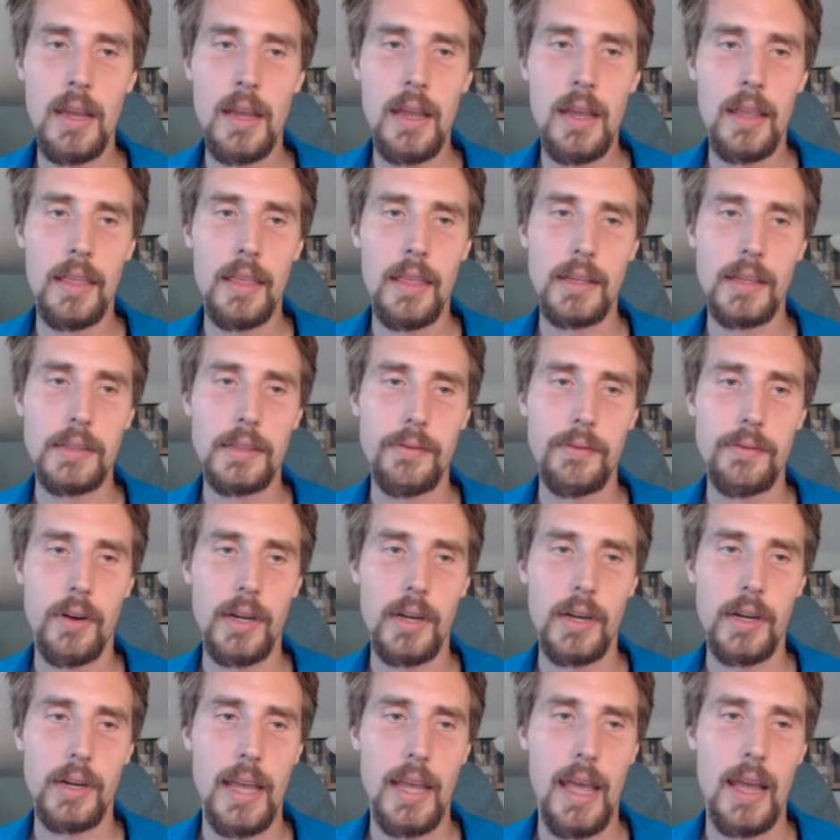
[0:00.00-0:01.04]
these
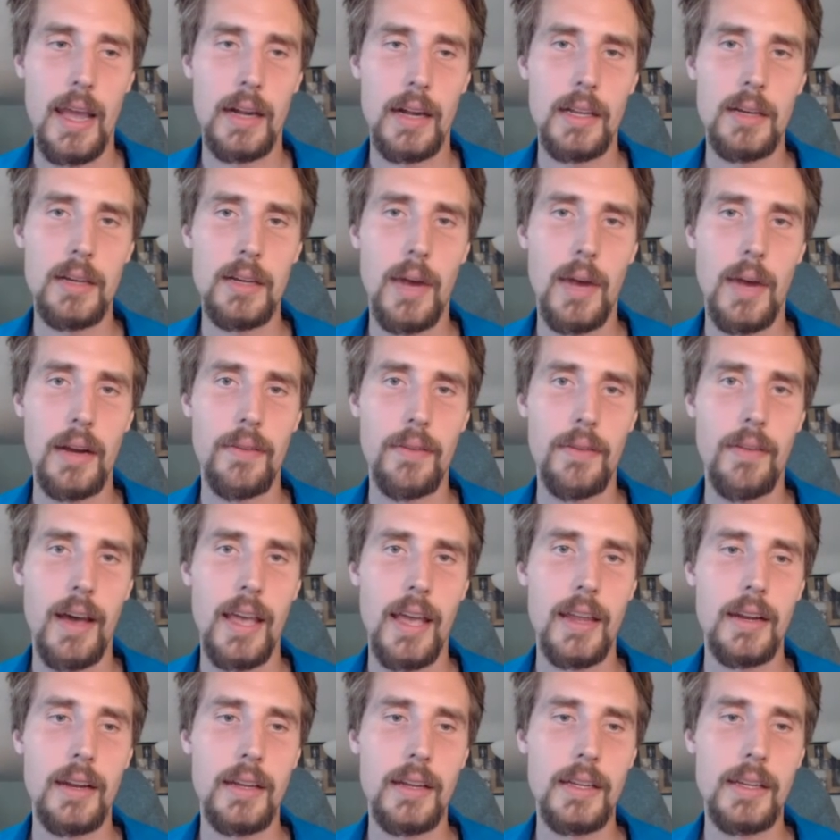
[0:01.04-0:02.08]
Vert Attack
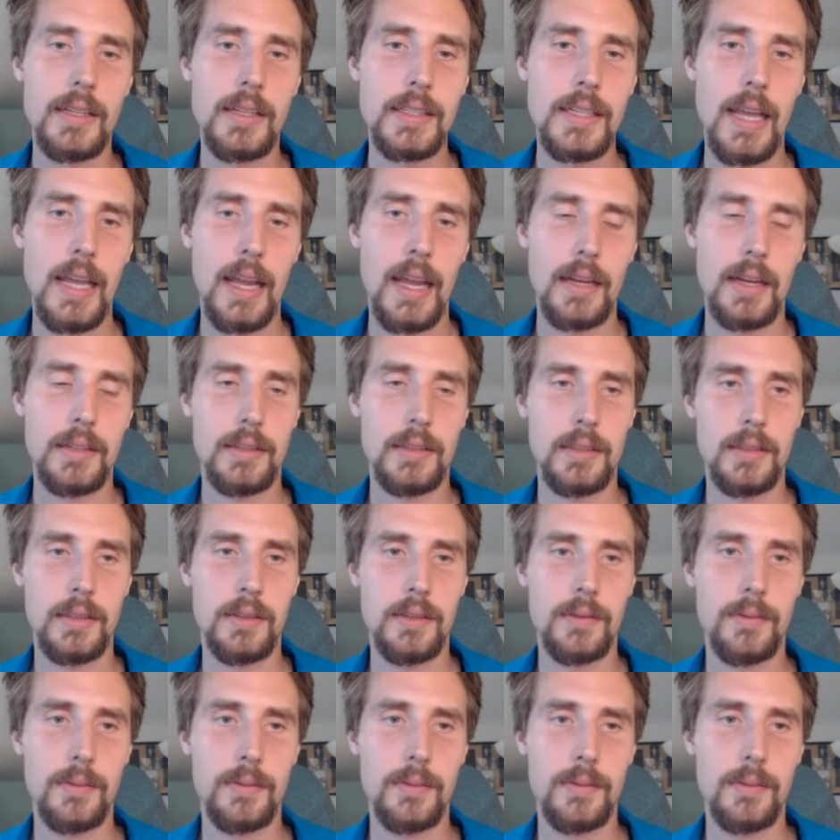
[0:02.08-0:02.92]
modified text.